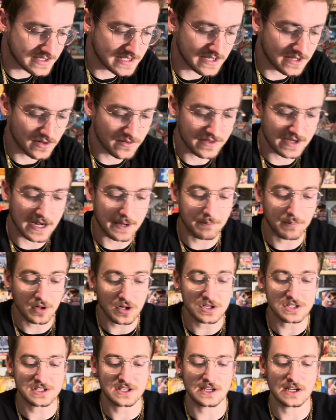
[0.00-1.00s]
here that I
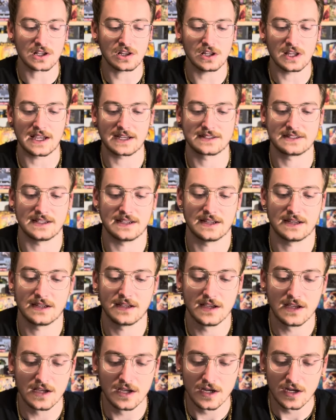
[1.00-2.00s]
personally collected
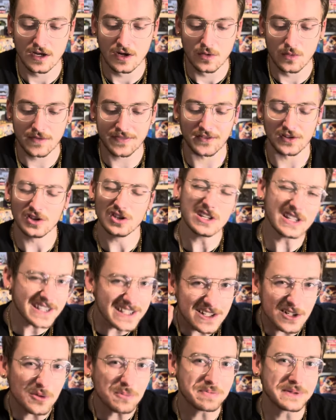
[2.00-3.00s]
with a
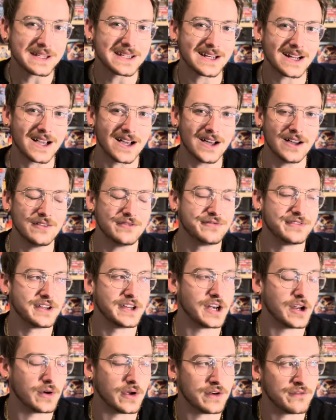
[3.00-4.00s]
little bit of, you
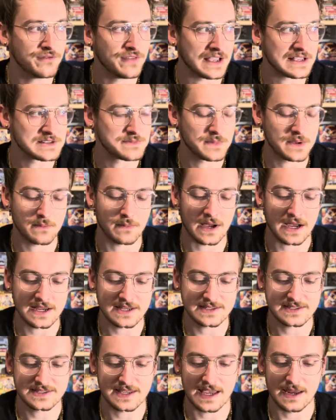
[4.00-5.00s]
know, investment
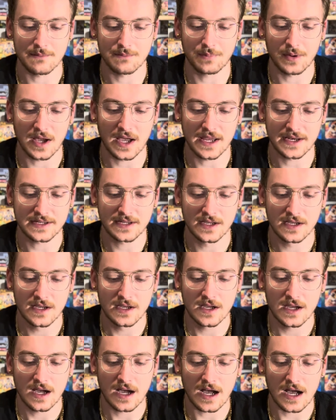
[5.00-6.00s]
mindset, but
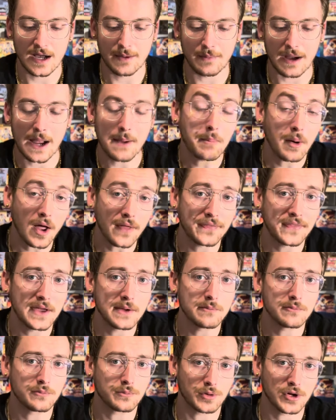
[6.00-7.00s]
I bought
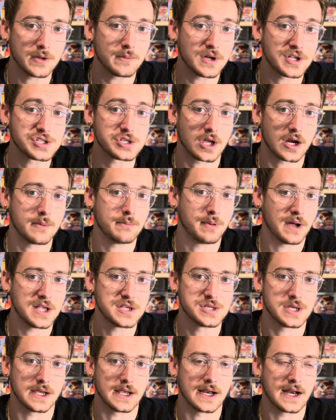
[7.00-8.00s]
them pretty much on a
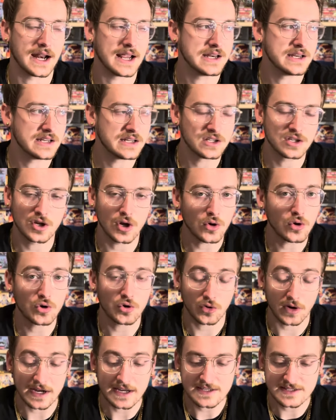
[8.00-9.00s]
budget, and I didn't go
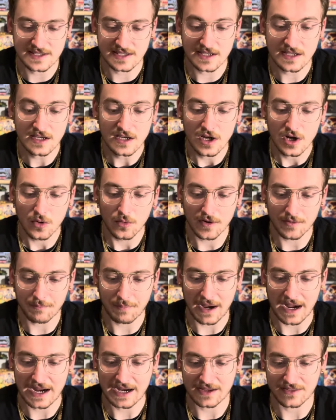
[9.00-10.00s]
crazy with
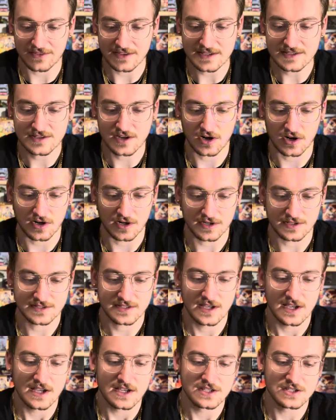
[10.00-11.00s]
buying these cards.
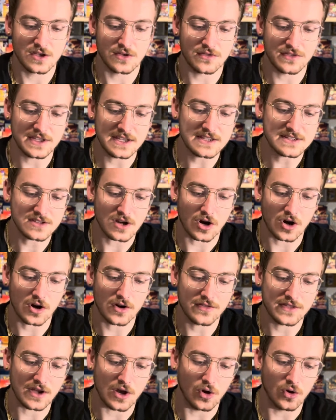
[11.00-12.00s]
So these are
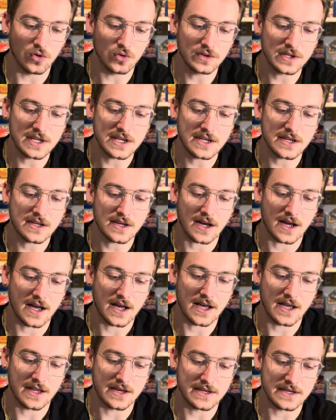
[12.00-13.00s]
the only
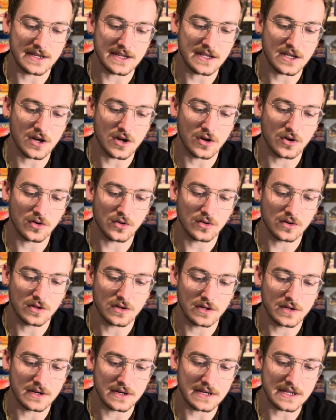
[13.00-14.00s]

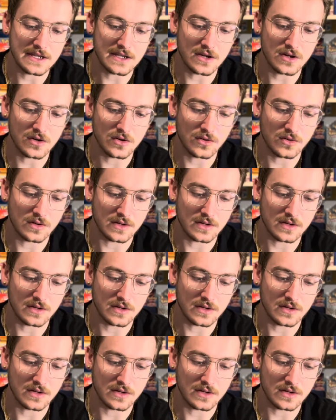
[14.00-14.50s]
Neo